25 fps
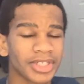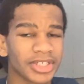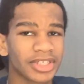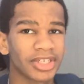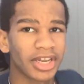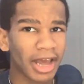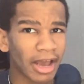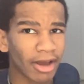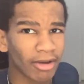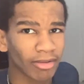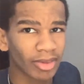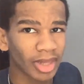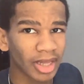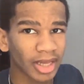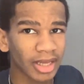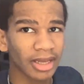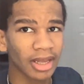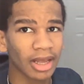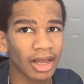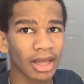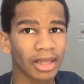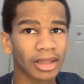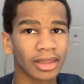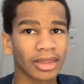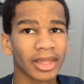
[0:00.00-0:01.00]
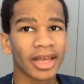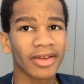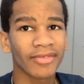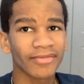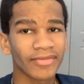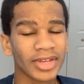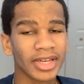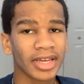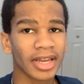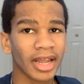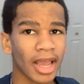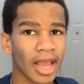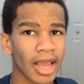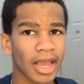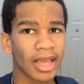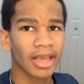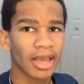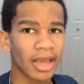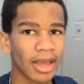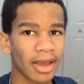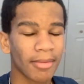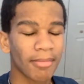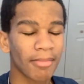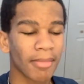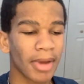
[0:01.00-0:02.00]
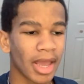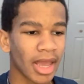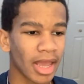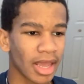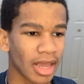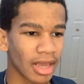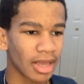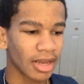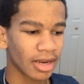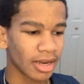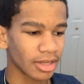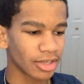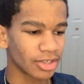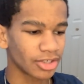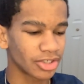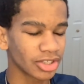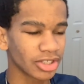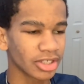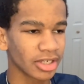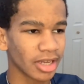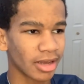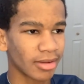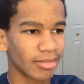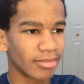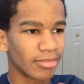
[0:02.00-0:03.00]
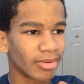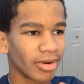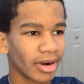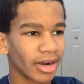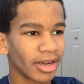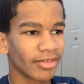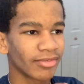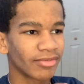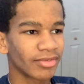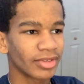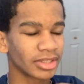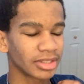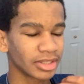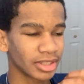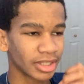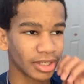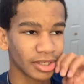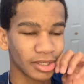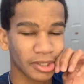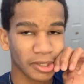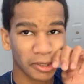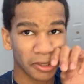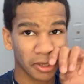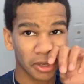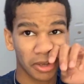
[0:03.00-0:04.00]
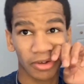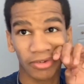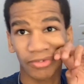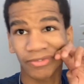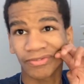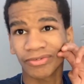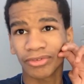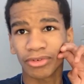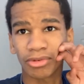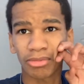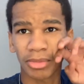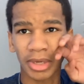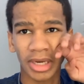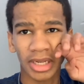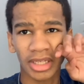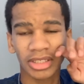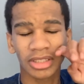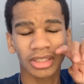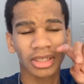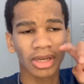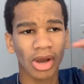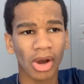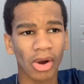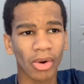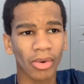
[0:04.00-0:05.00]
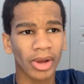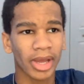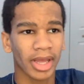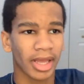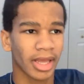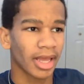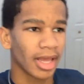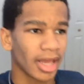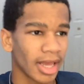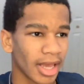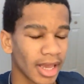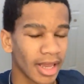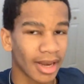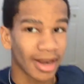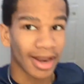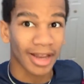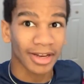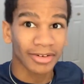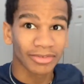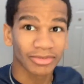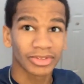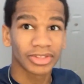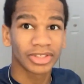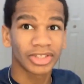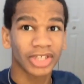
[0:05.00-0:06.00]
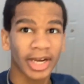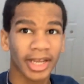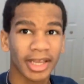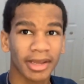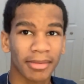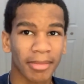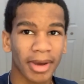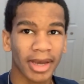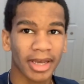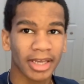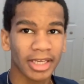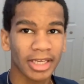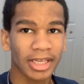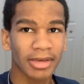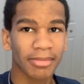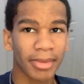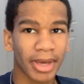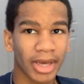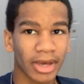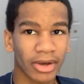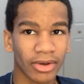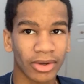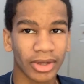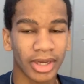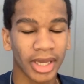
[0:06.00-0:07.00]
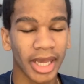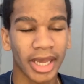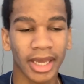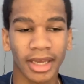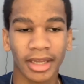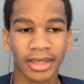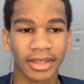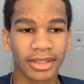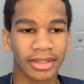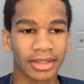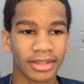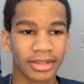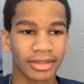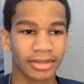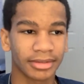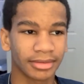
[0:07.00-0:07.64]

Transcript: is now like eleven A M and I just got breakfast like a few minutes ago, and I was checking my email and